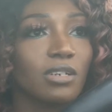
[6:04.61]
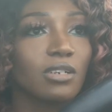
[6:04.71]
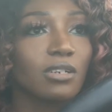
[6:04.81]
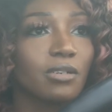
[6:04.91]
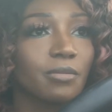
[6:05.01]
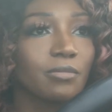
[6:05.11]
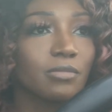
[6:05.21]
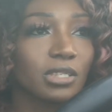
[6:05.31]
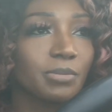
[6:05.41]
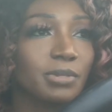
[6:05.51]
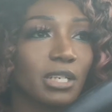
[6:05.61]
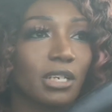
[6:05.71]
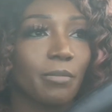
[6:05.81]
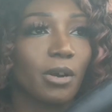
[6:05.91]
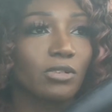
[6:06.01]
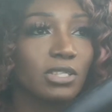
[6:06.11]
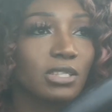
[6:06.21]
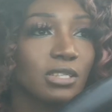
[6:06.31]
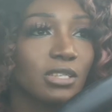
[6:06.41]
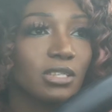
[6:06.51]
Uh, this particular
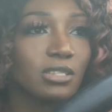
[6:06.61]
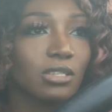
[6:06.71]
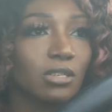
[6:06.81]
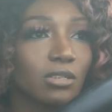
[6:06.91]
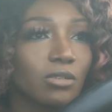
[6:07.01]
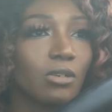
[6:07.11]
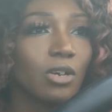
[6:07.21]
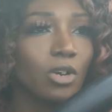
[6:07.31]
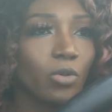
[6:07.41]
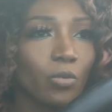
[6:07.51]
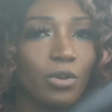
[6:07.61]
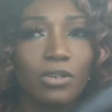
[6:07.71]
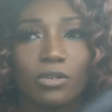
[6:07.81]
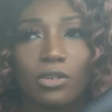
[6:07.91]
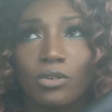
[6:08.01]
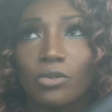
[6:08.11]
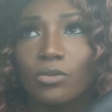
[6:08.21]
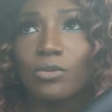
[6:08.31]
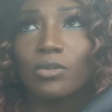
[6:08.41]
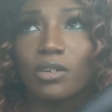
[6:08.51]
person is uh, real cool.